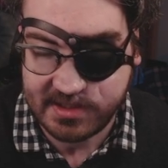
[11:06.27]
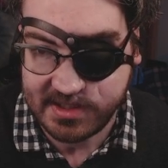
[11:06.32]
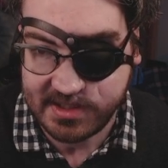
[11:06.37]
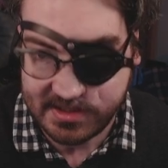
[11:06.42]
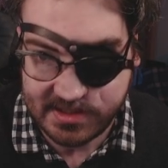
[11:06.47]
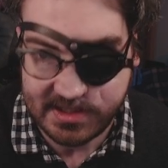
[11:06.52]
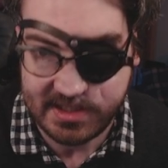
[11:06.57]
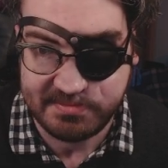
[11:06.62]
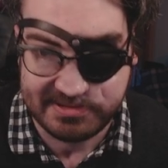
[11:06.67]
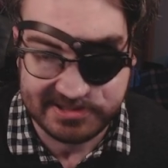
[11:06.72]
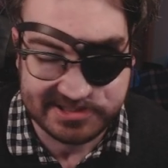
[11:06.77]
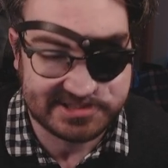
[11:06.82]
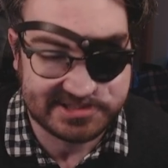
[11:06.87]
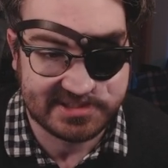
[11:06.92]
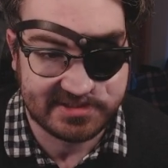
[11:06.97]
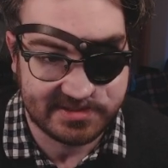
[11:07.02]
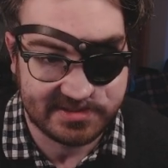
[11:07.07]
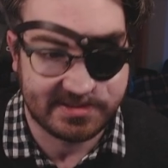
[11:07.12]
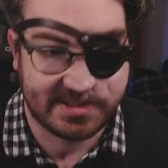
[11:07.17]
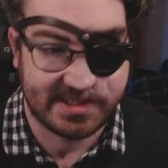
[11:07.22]
keep
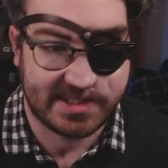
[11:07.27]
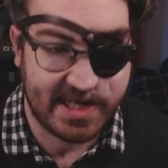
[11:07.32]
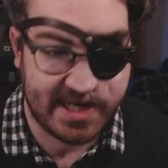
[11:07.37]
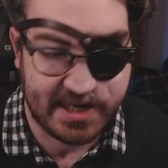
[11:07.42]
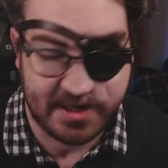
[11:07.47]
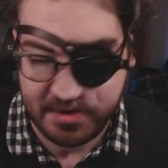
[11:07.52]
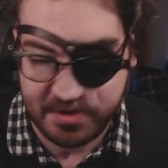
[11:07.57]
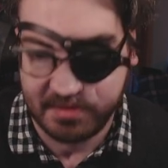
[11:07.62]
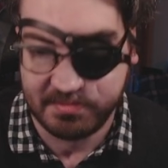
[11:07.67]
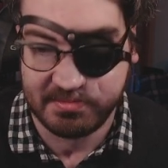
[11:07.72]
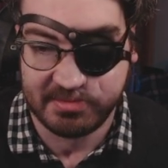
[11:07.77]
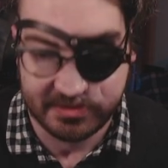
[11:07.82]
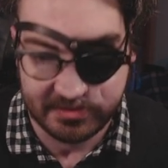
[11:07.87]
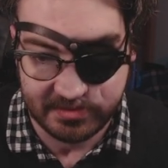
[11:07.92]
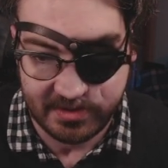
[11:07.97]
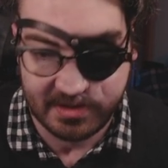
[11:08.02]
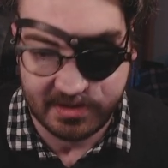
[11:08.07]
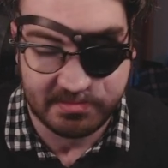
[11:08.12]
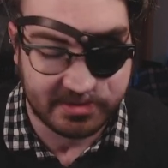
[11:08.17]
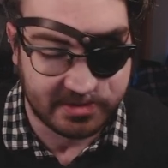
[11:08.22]
instilling, like, yeah, homebrew,
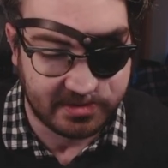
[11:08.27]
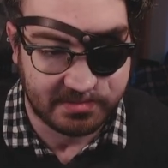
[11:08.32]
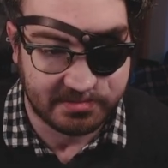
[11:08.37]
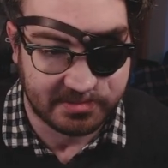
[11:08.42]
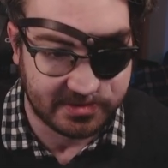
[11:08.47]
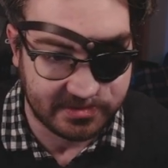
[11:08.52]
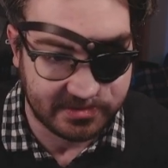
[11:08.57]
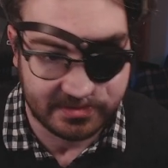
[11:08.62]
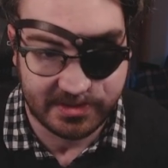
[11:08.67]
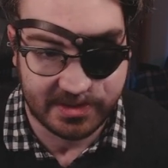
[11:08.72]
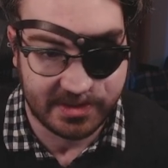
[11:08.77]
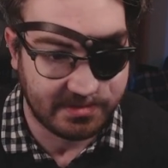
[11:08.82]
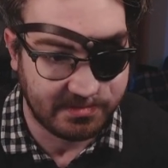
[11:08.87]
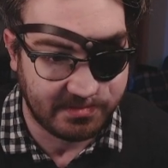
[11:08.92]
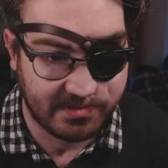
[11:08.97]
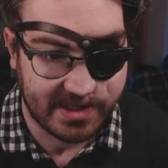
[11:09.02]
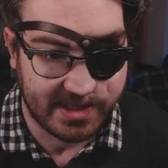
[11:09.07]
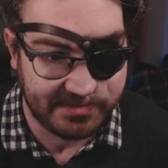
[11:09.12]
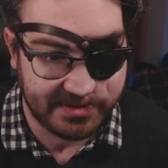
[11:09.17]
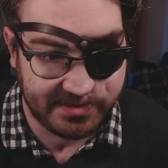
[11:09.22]
or
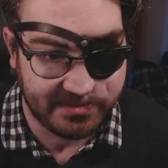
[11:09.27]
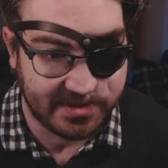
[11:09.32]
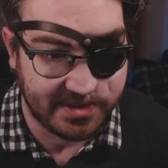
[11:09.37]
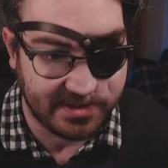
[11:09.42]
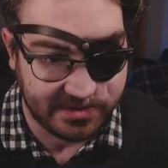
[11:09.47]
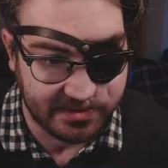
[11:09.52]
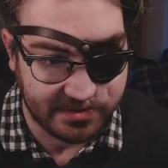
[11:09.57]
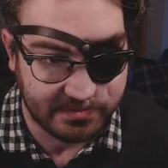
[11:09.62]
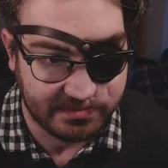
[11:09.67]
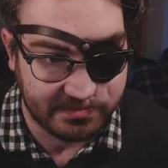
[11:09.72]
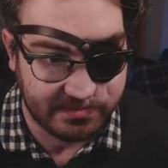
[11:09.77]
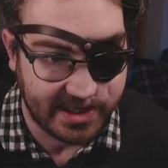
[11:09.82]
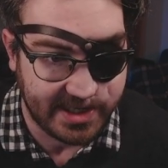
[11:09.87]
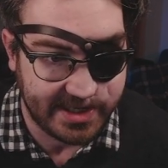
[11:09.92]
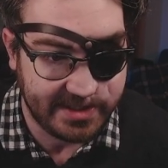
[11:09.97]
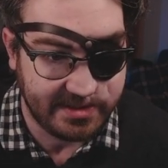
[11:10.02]
whatever you want to do, right?